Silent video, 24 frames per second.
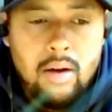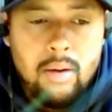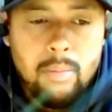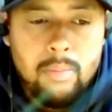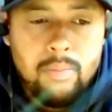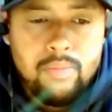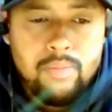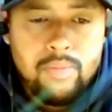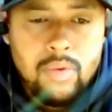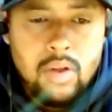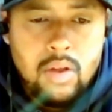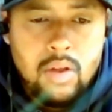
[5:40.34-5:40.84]
Um,
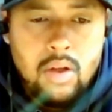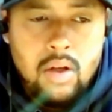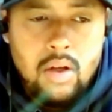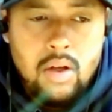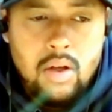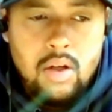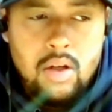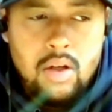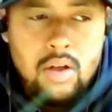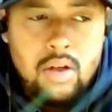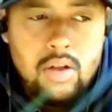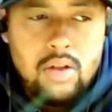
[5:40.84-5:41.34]

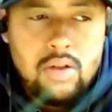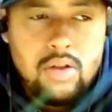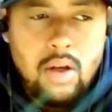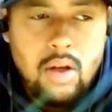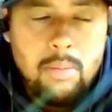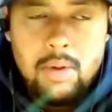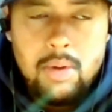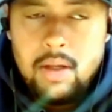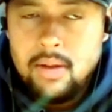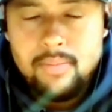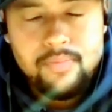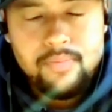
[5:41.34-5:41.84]
so I
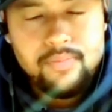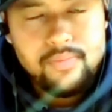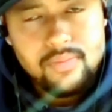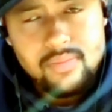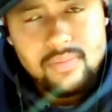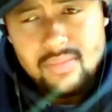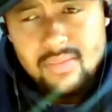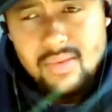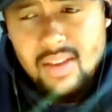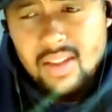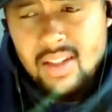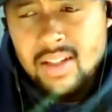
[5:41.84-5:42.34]
mean,
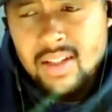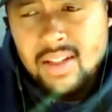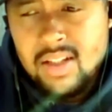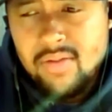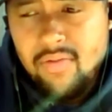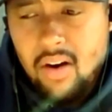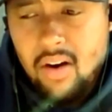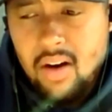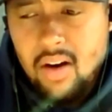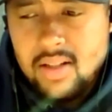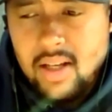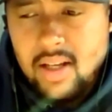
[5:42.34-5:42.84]
as
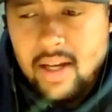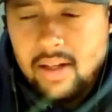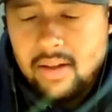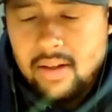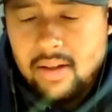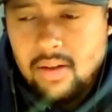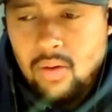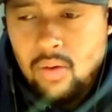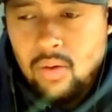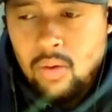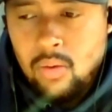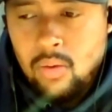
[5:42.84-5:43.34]
far as like
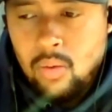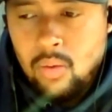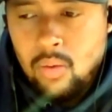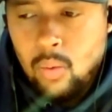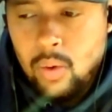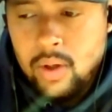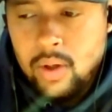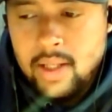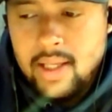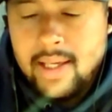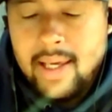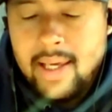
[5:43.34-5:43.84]

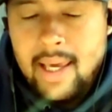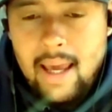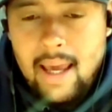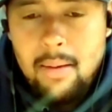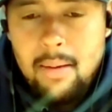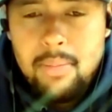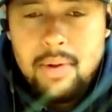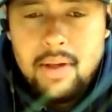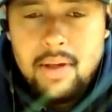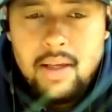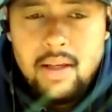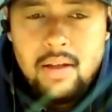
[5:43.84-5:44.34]
what he can
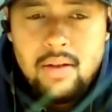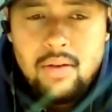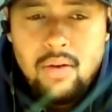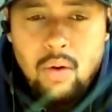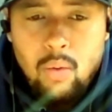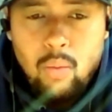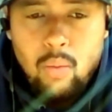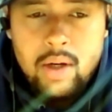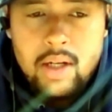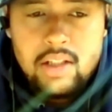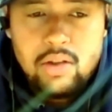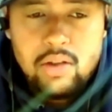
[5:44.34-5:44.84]
be or
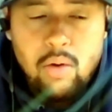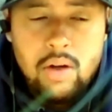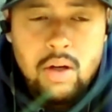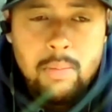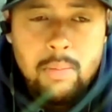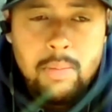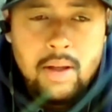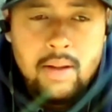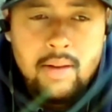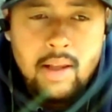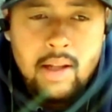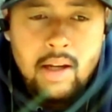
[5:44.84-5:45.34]
what he's going to
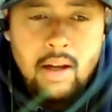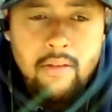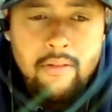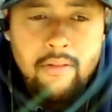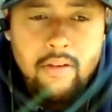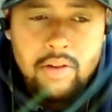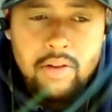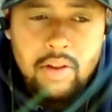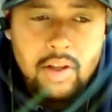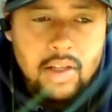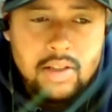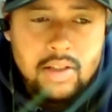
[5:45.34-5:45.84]
be in the NFL,
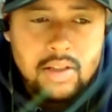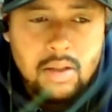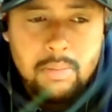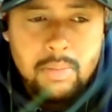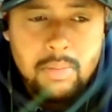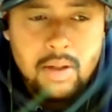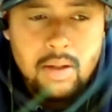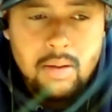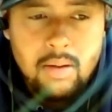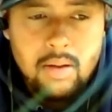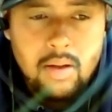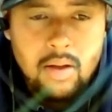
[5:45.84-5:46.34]
I think he's going to
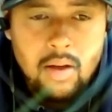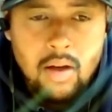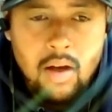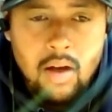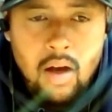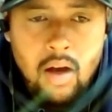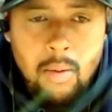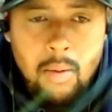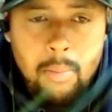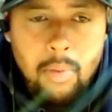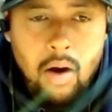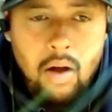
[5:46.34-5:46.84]
be
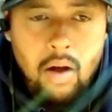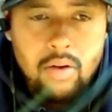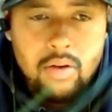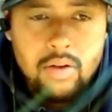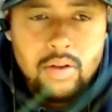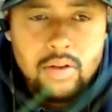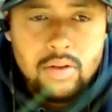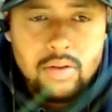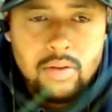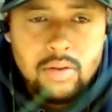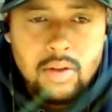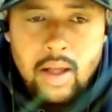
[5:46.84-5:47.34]
a baller,
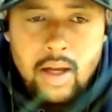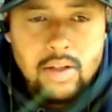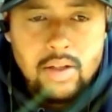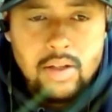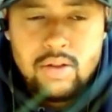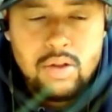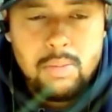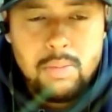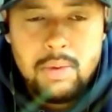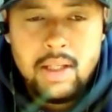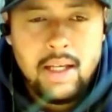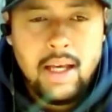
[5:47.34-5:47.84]
dude. Not
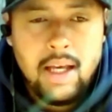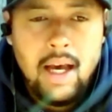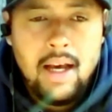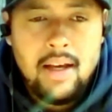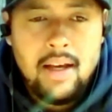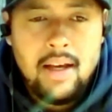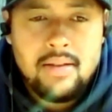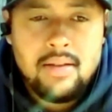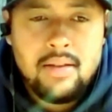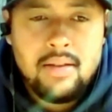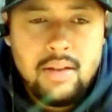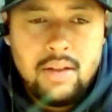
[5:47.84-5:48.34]
too many
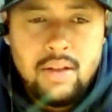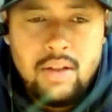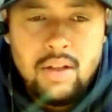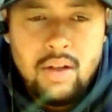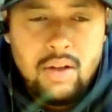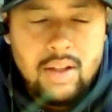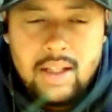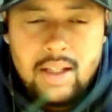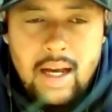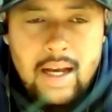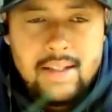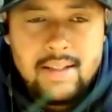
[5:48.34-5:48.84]
guys.
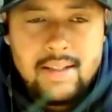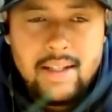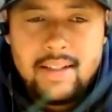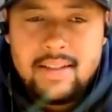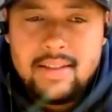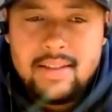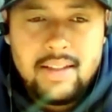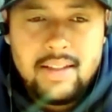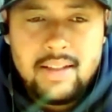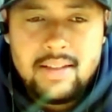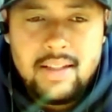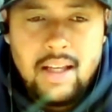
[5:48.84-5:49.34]
The guy's like
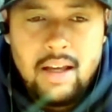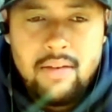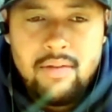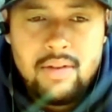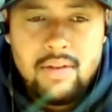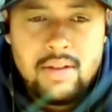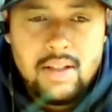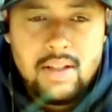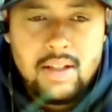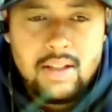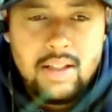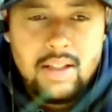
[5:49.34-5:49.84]
6'7",
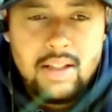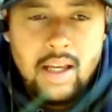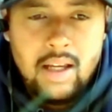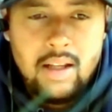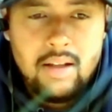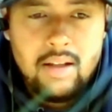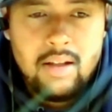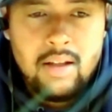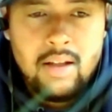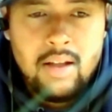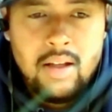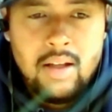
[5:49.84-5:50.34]
6'8",
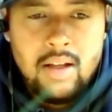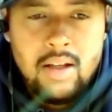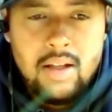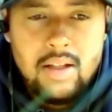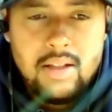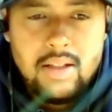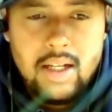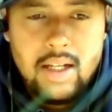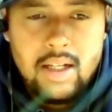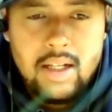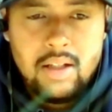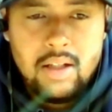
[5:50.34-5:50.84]

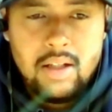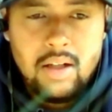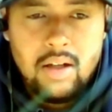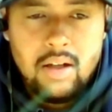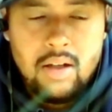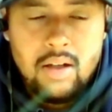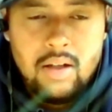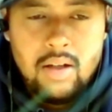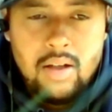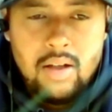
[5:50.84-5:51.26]
staying there.